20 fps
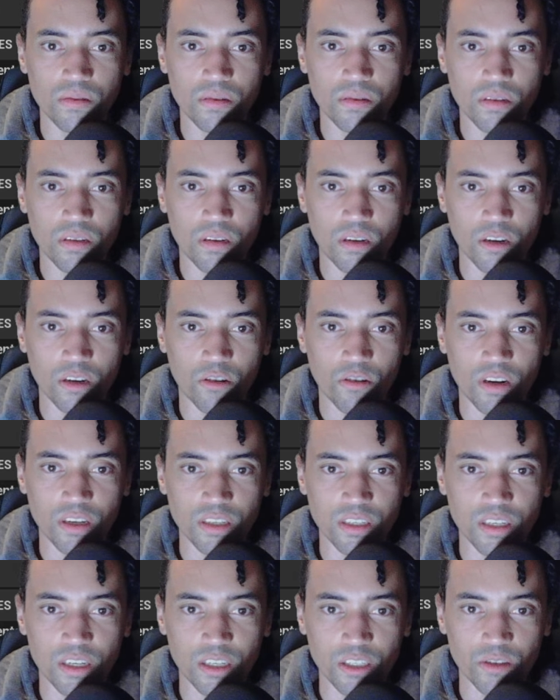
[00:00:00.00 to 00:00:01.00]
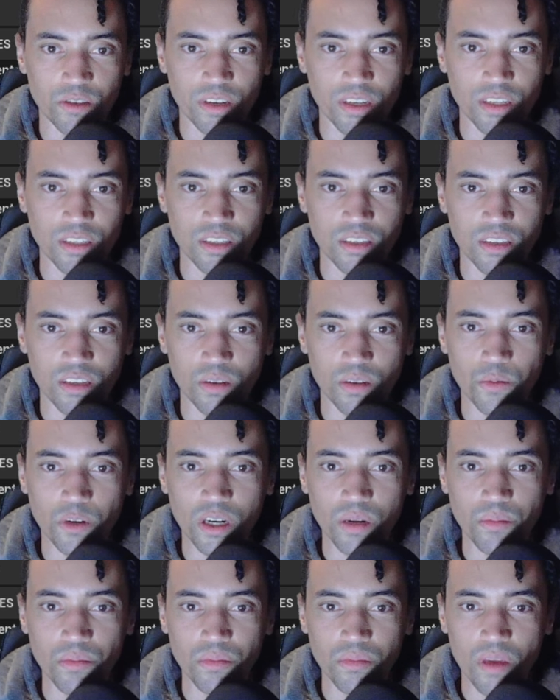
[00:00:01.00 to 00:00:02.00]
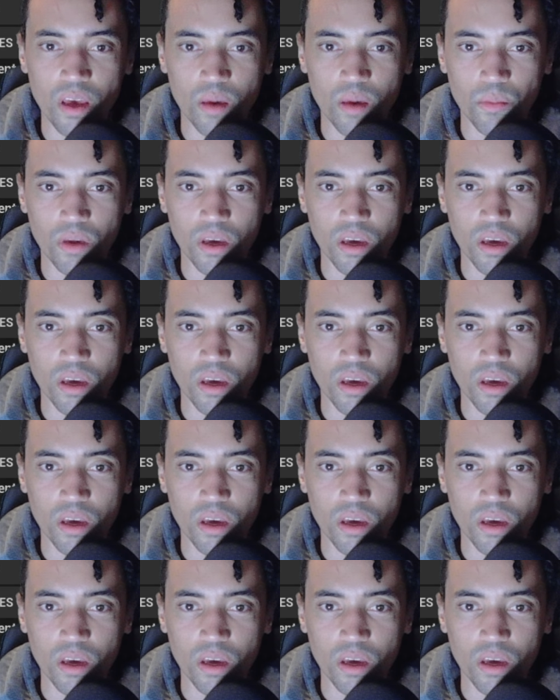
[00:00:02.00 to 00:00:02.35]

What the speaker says: a crosshair so I can see where I'm aiming